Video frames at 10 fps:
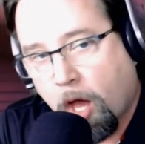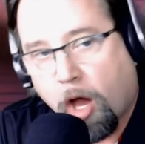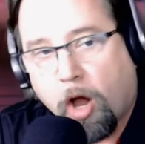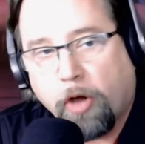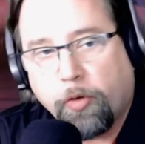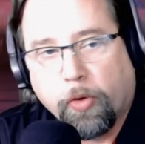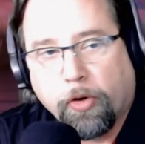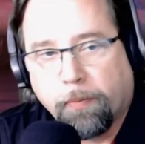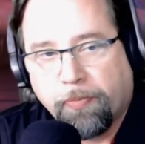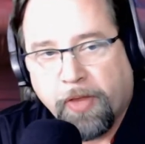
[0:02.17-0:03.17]

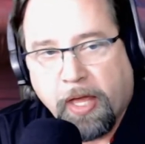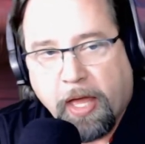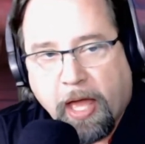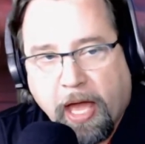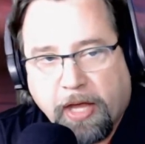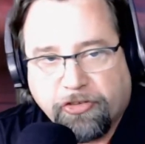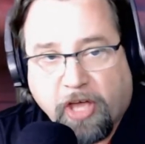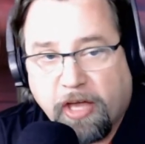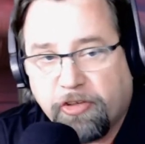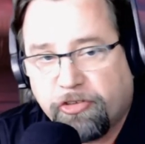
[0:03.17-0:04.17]
Onward had its
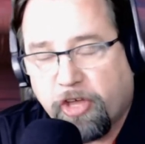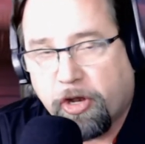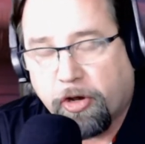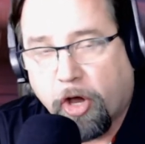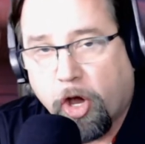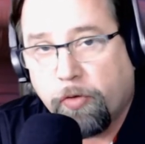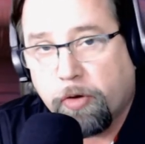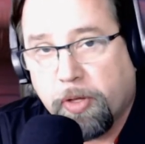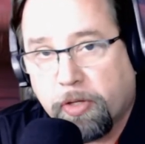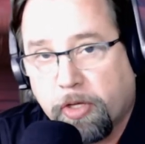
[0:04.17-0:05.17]
eyes set on a $100
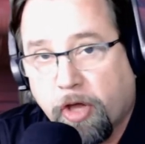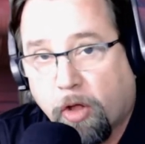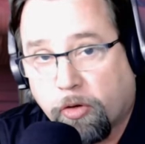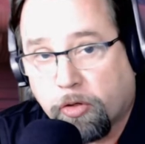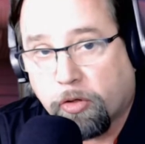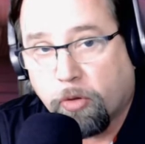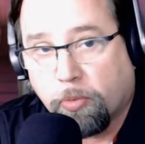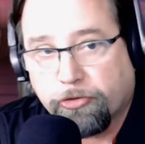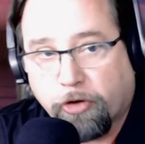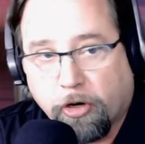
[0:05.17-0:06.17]
million global
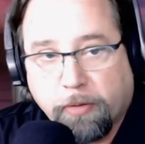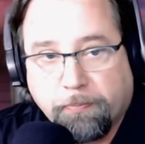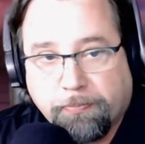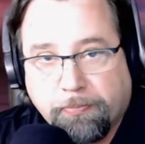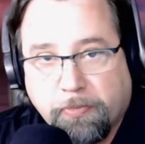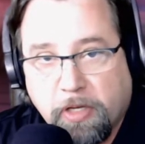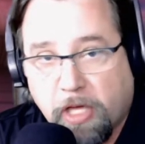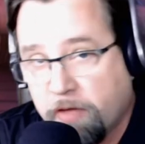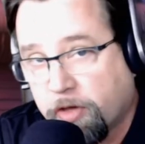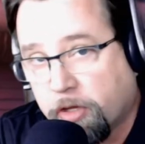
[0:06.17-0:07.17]
start,
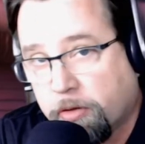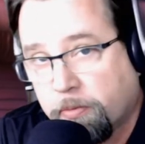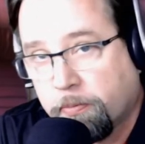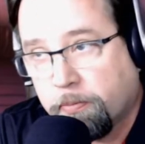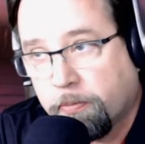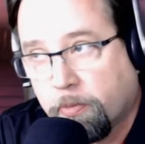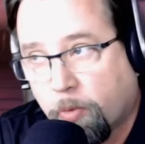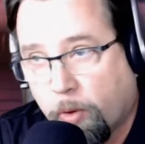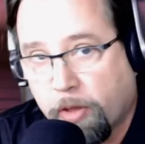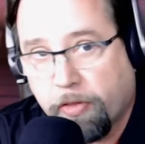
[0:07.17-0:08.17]
even
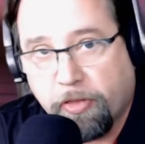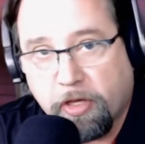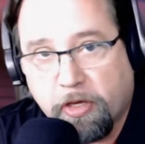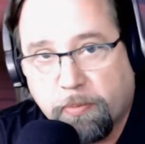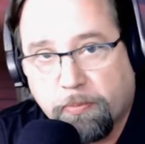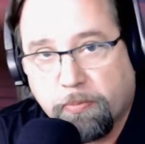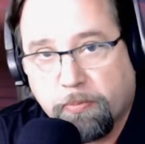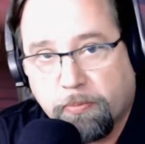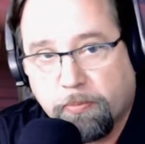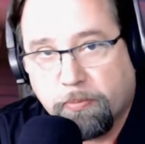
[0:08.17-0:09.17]
with the
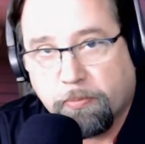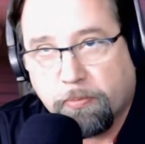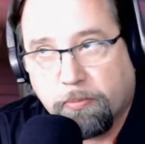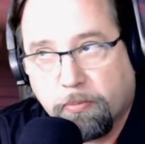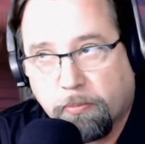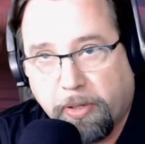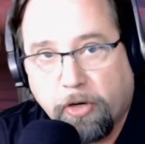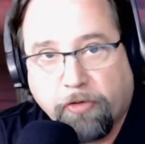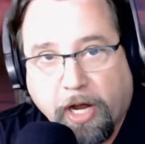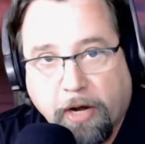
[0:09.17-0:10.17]
beer
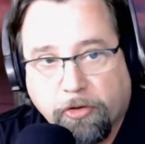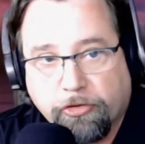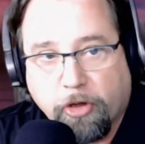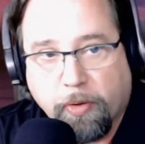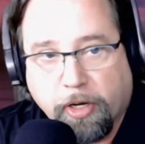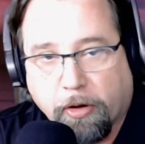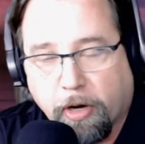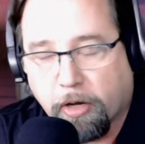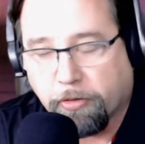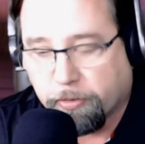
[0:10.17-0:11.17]
virus going
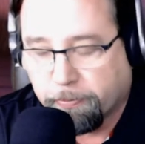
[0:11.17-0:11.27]
around.